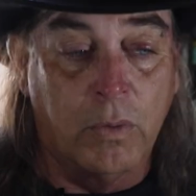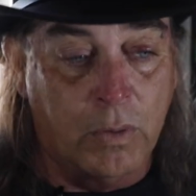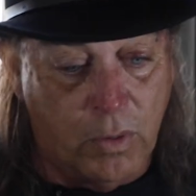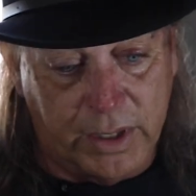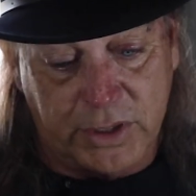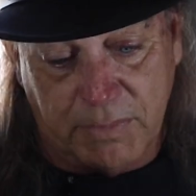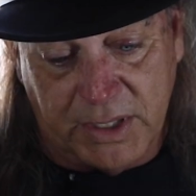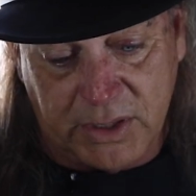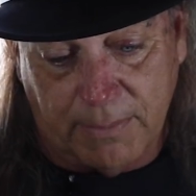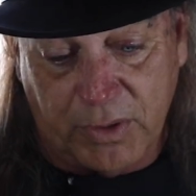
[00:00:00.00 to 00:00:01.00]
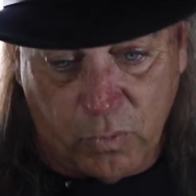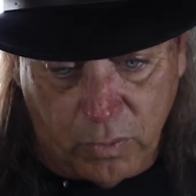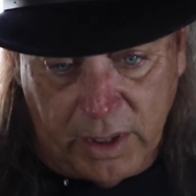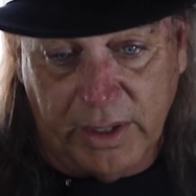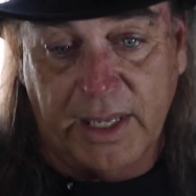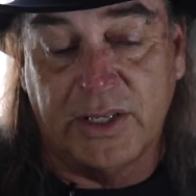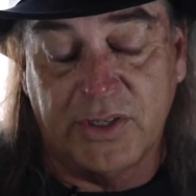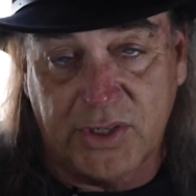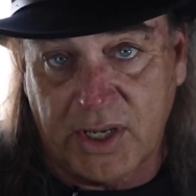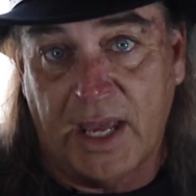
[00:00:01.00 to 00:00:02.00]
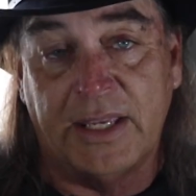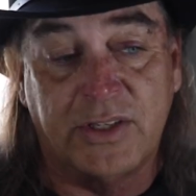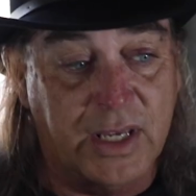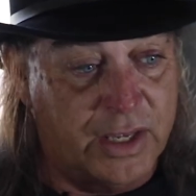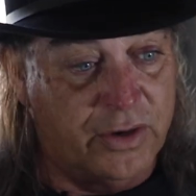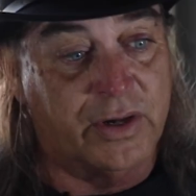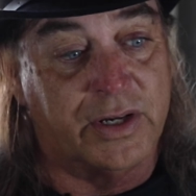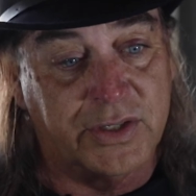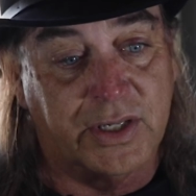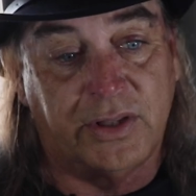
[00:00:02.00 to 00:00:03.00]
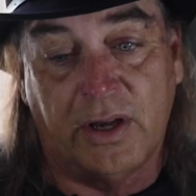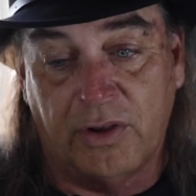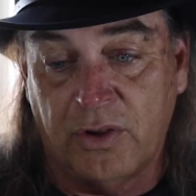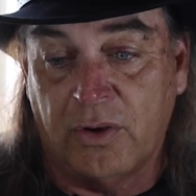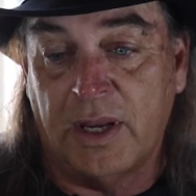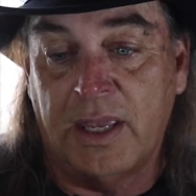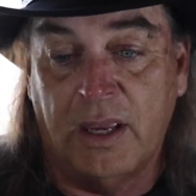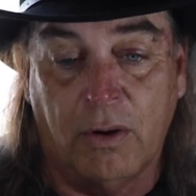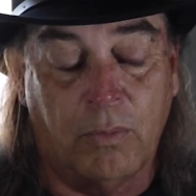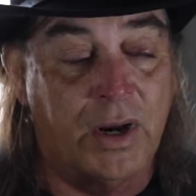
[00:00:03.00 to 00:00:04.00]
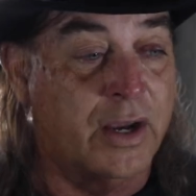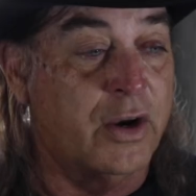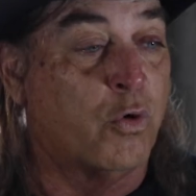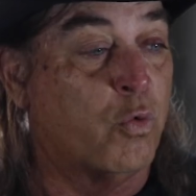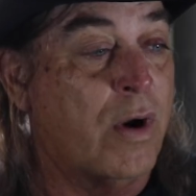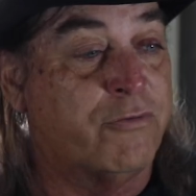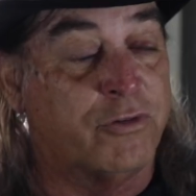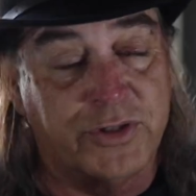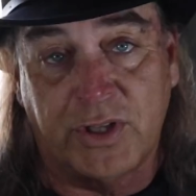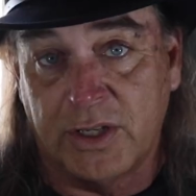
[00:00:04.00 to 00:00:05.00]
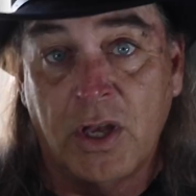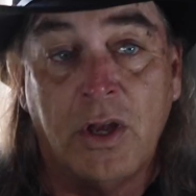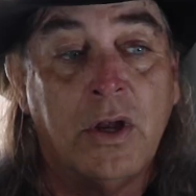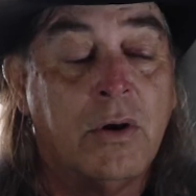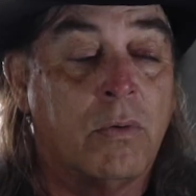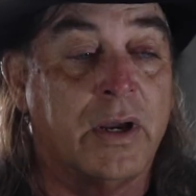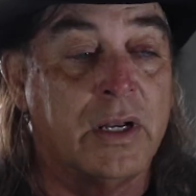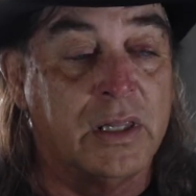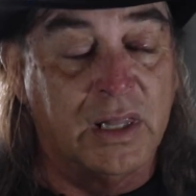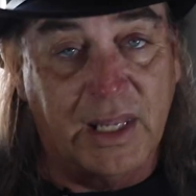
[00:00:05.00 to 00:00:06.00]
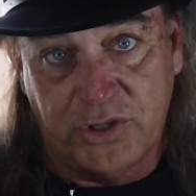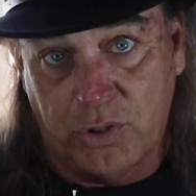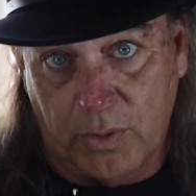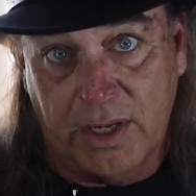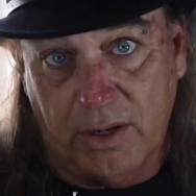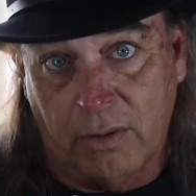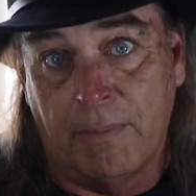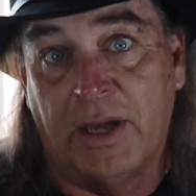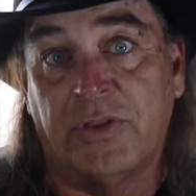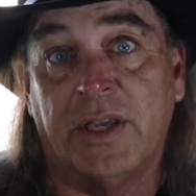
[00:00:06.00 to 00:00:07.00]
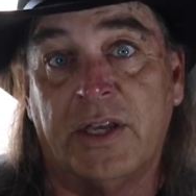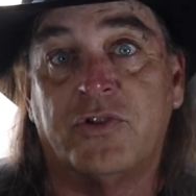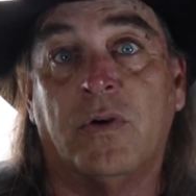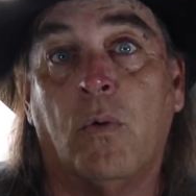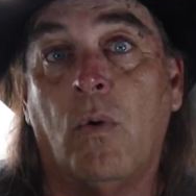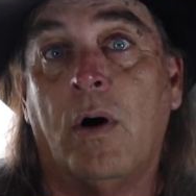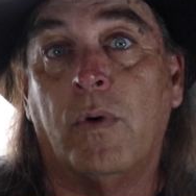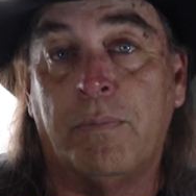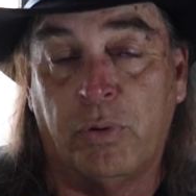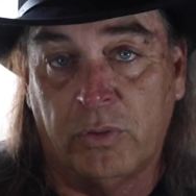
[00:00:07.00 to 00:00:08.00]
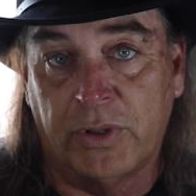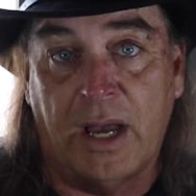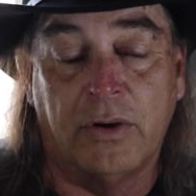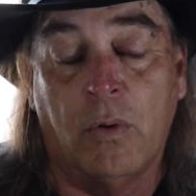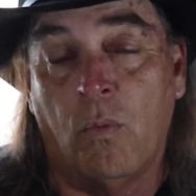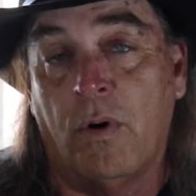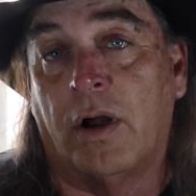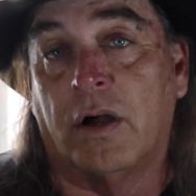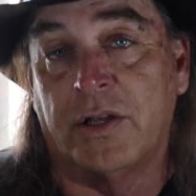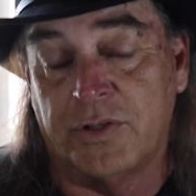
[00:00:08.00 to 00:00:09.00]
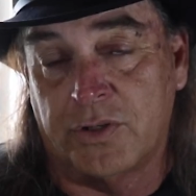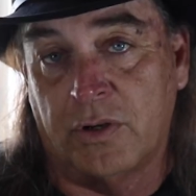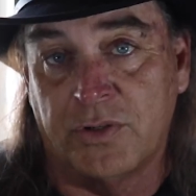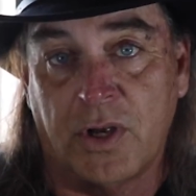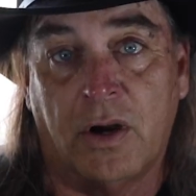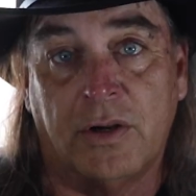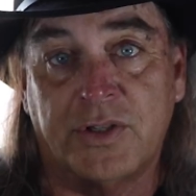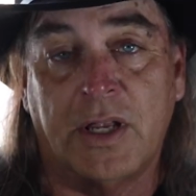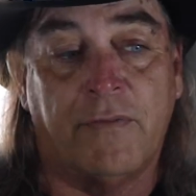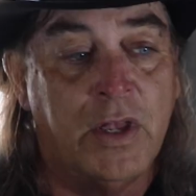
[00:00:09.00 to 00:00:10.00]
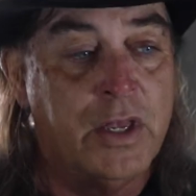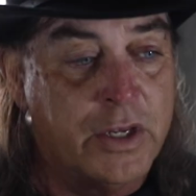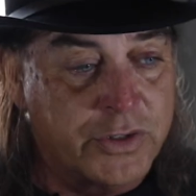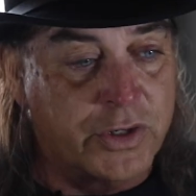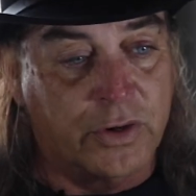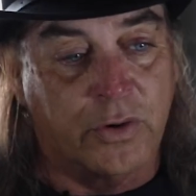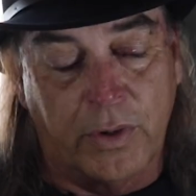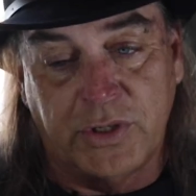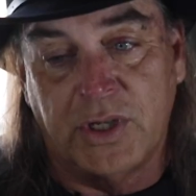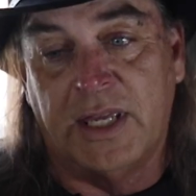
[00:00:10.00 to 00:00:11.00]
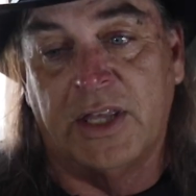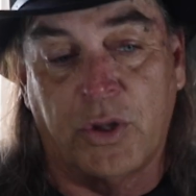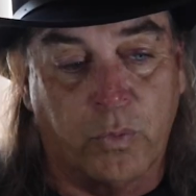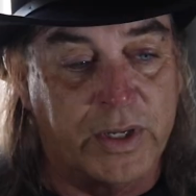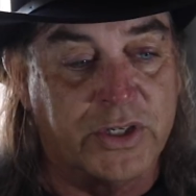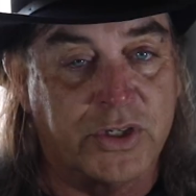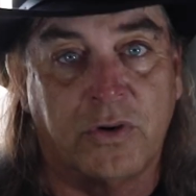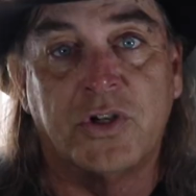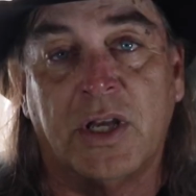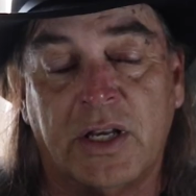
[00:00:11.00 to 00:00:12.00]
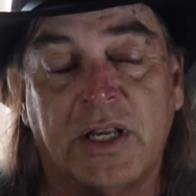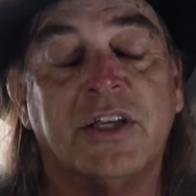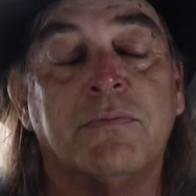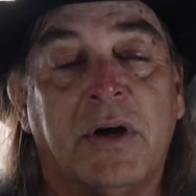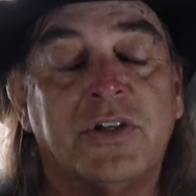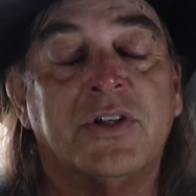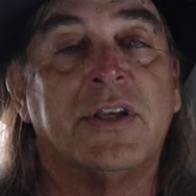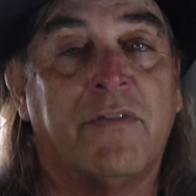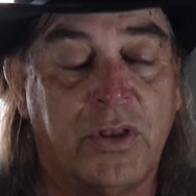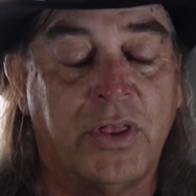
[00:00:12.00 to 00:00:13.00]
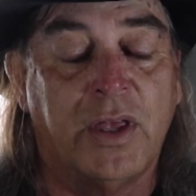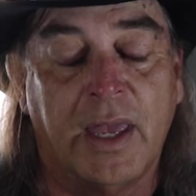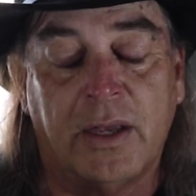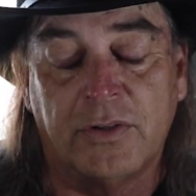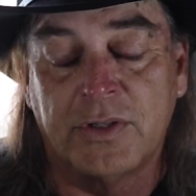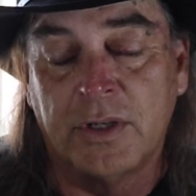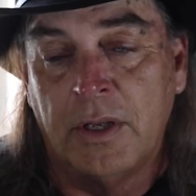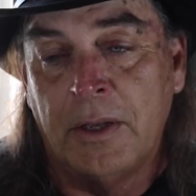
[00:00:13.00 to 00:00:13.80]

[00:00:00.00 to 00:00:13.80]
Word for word: We want it to be something really concise and you're going to sit there and you're going to hear. We're not going to reference things. We're going to let you hear about the history and what we pulled out and what our concerns are and stuff. So you're going to get the research in as much as everything else.